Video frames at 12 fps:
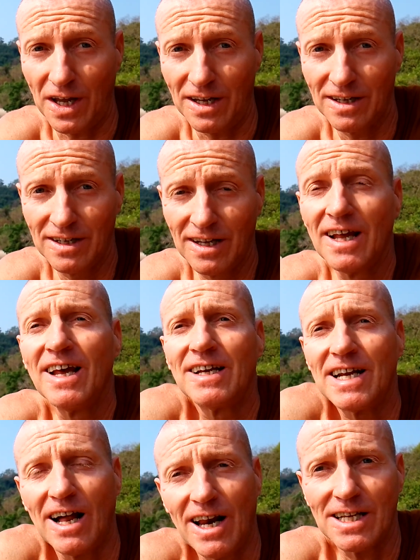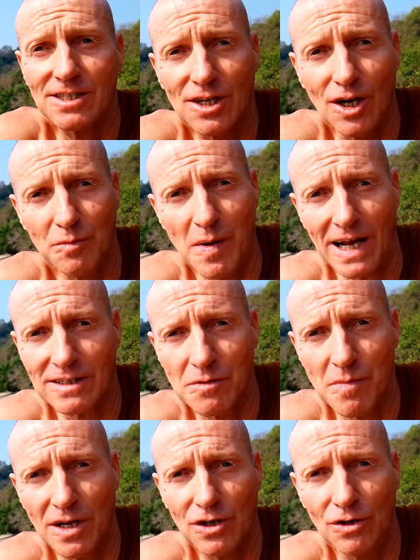Now let's go back to my
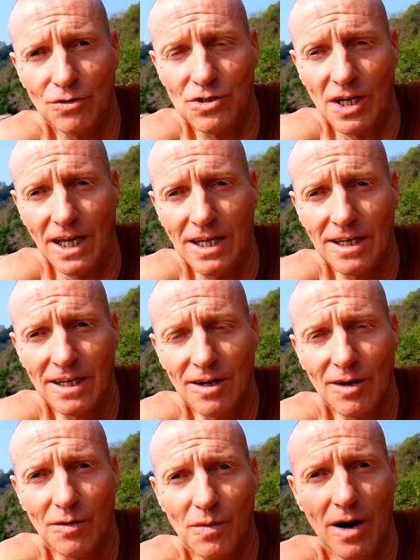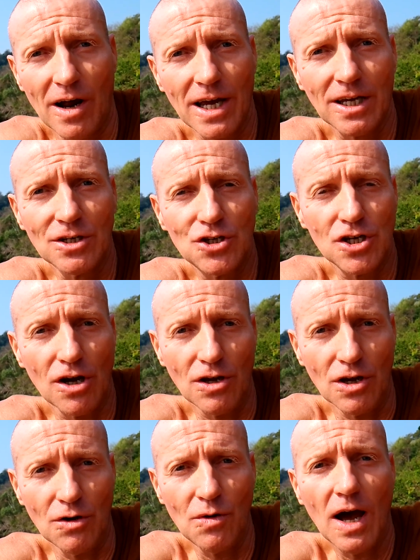kuti where I can show you
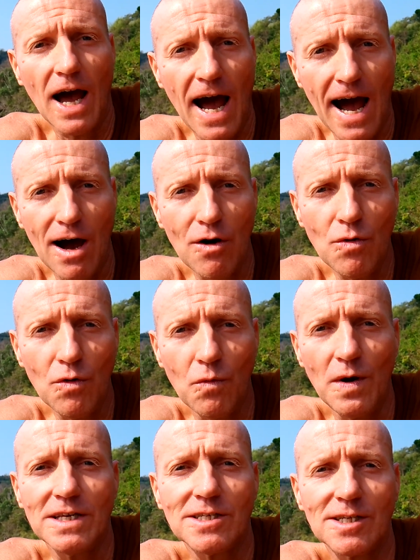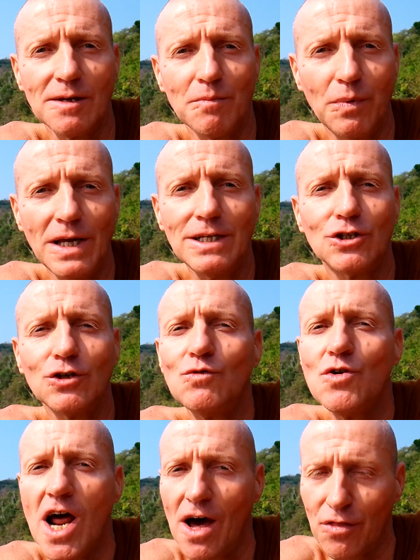how we simply do nothing.
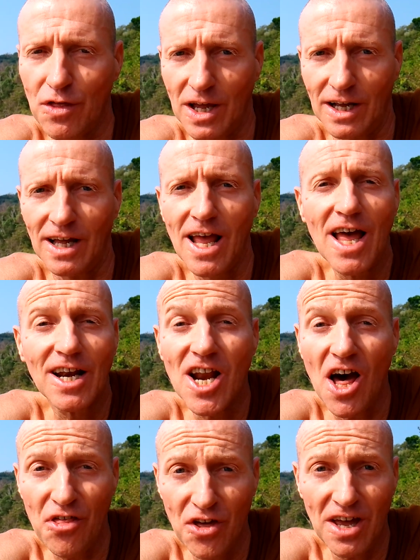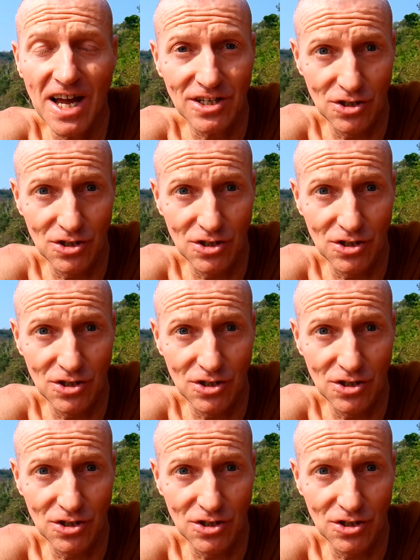Nothing at all.